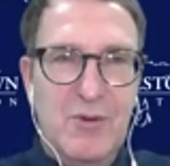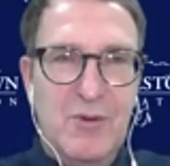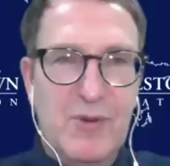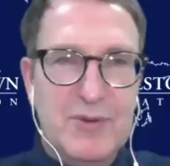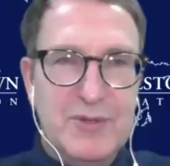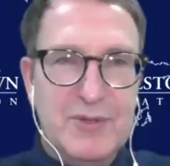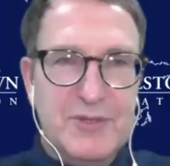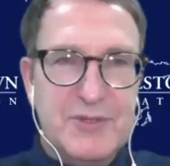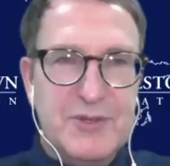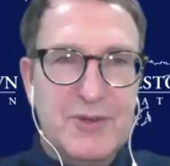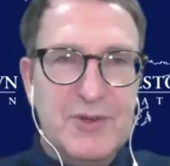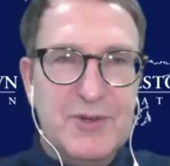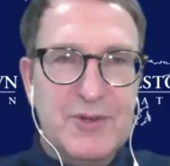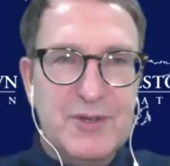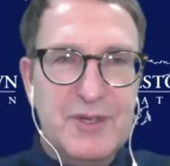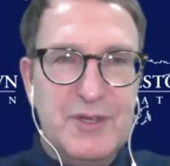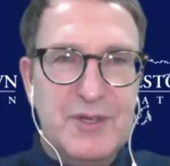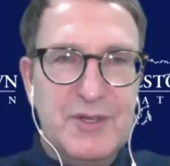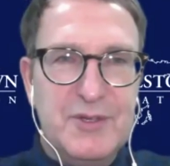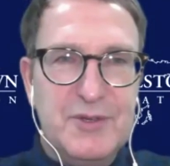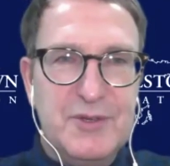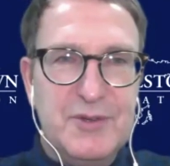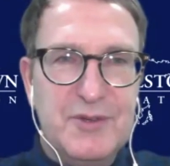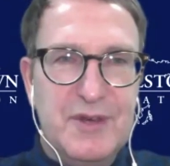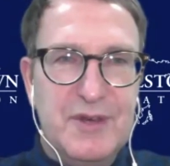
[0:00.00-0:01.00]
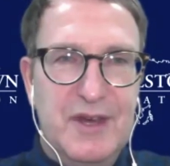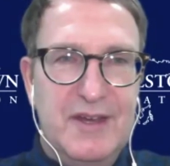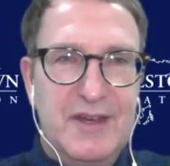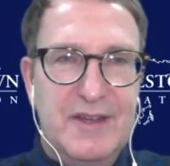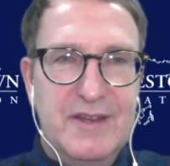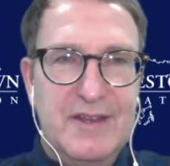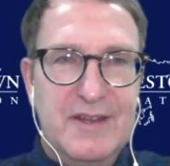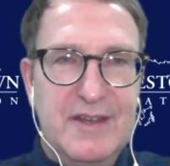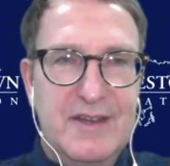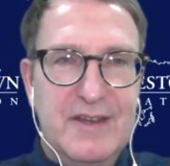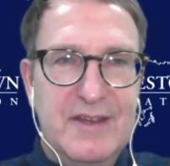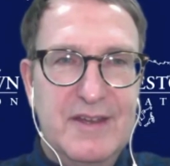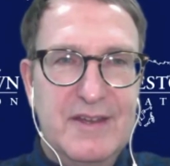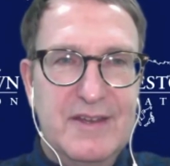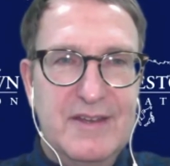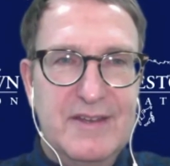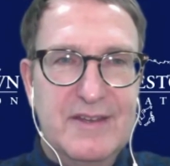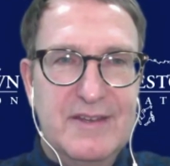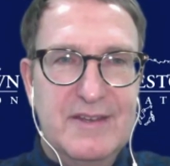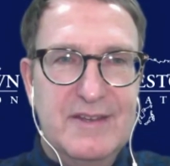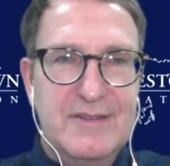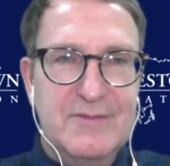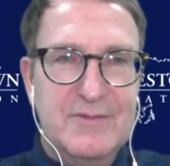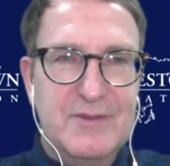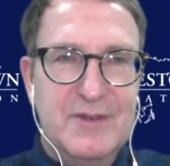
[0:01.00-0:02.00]
certainly do that.
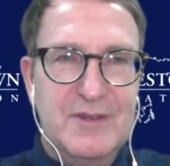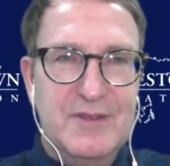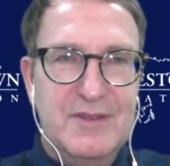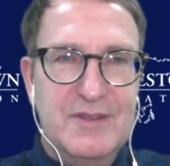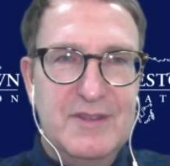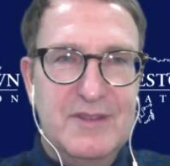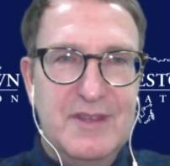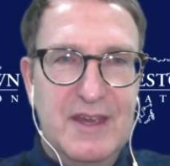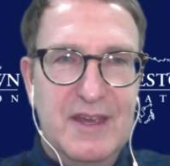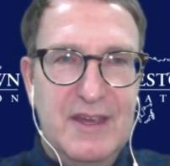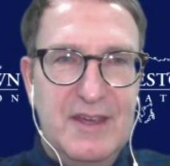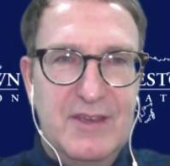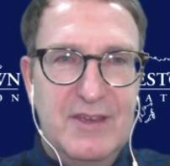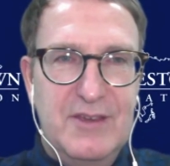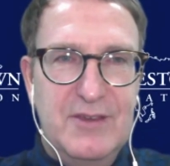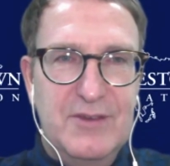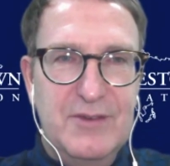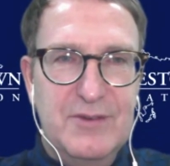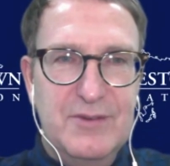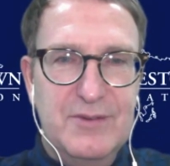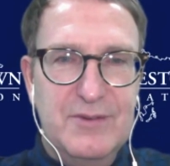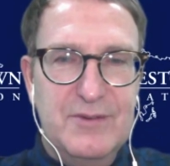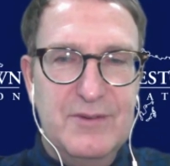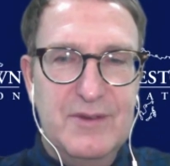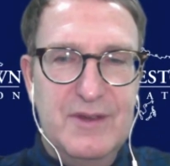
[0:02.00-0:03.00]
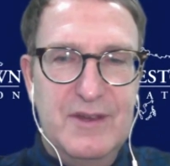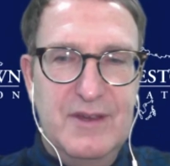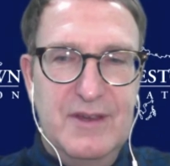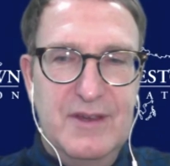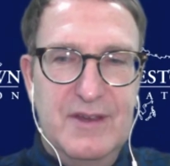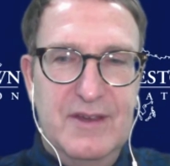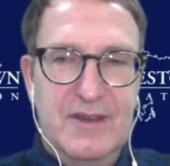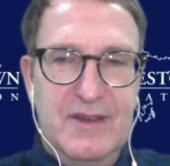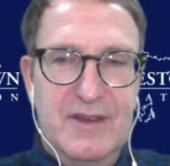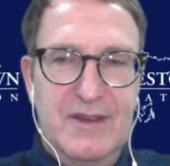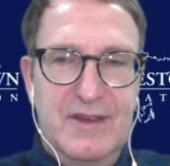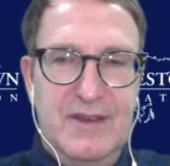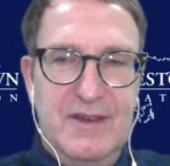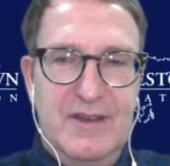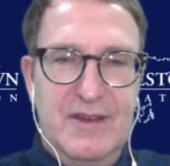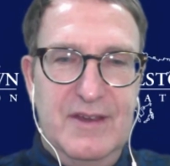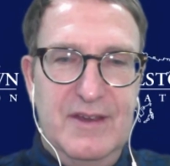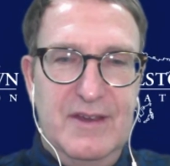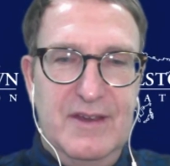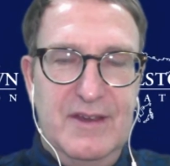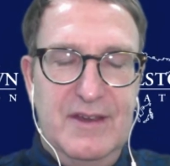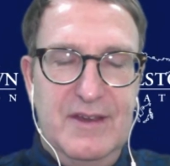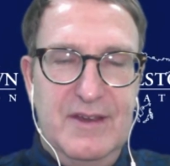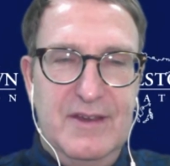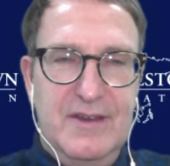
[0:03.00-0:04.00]
And we thank you
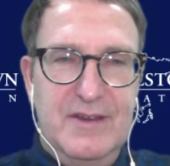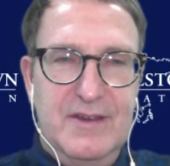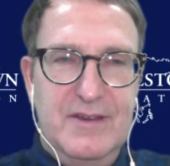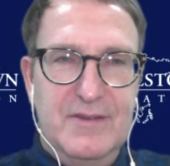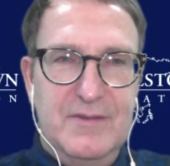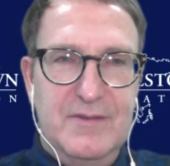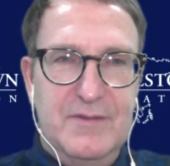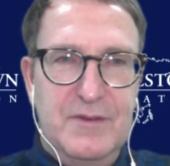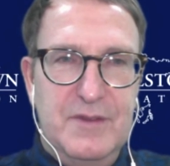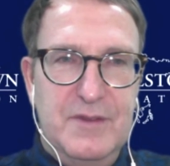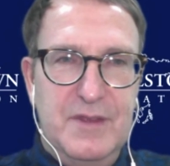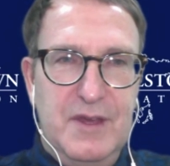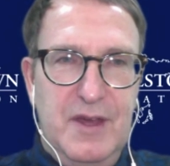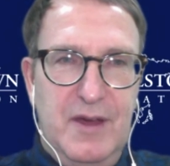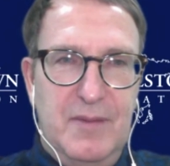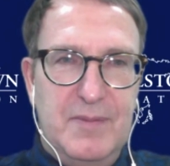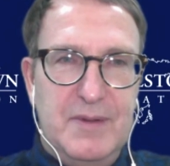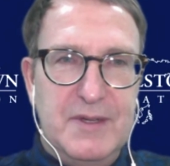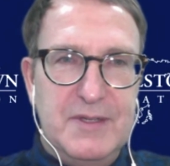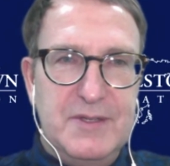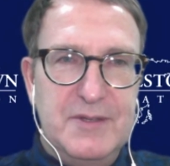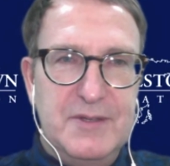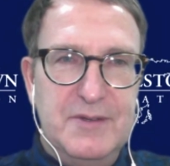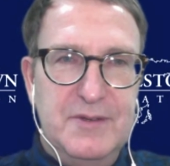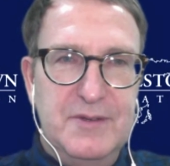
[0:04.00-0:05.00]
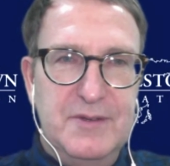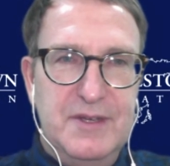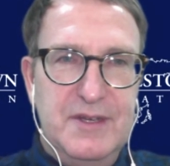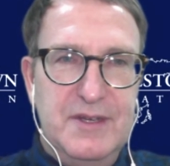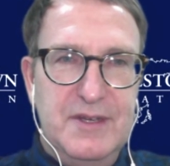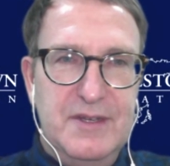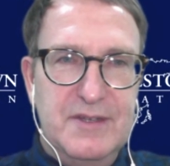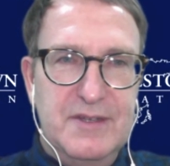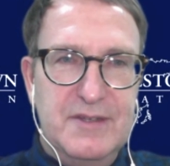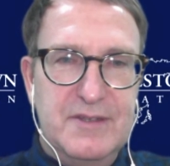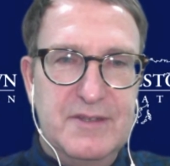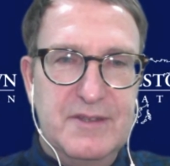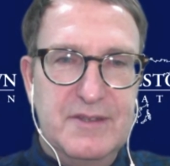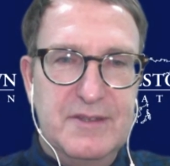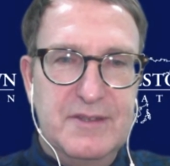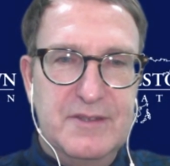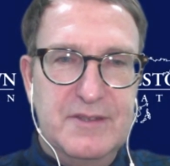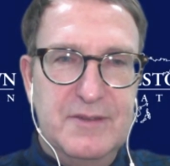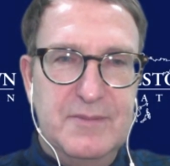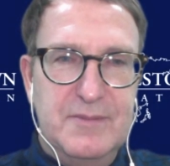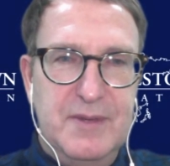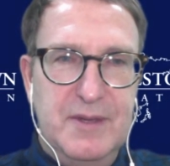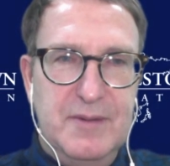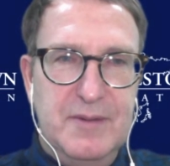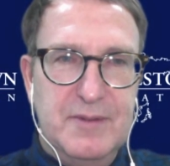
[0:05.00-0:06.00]
for the opportunity to
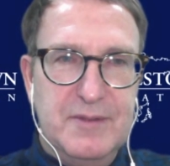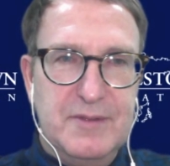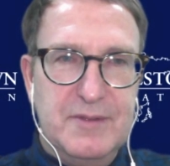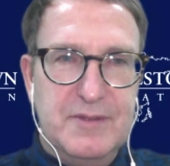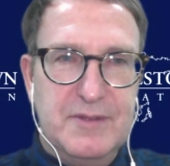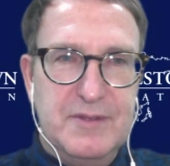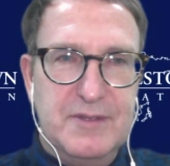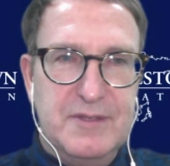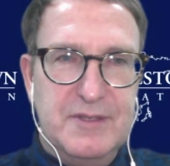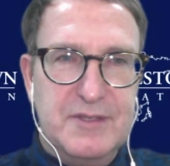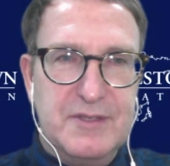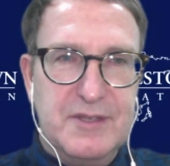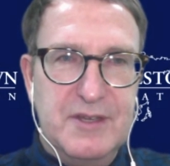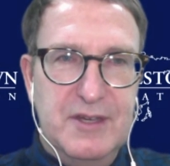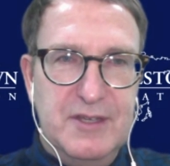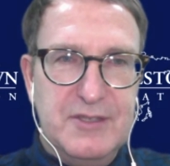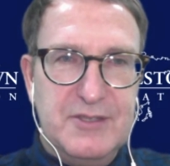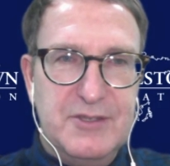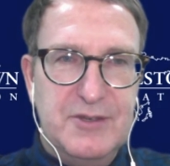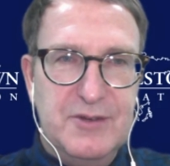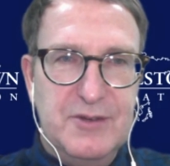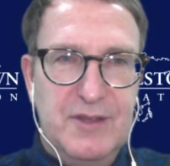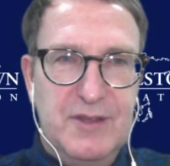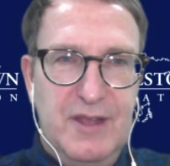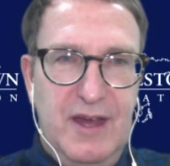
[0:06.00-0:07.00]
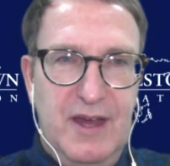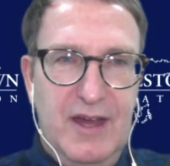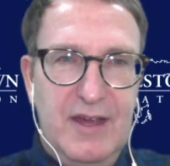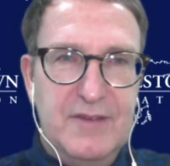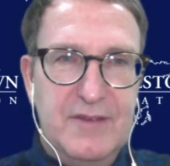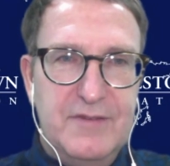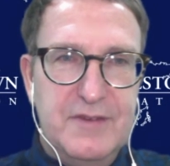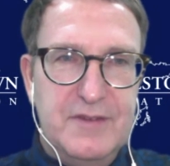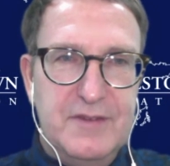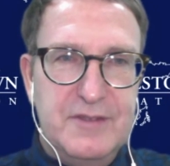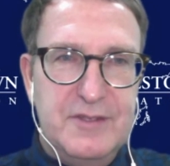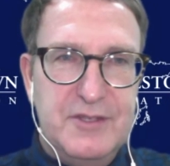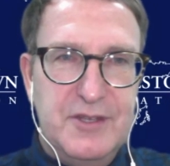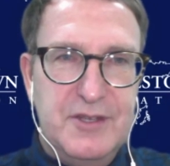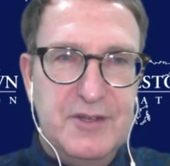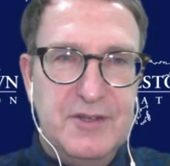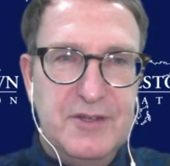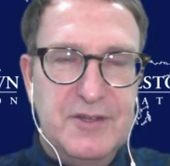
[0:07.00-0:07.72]
be able to discuss your life and share your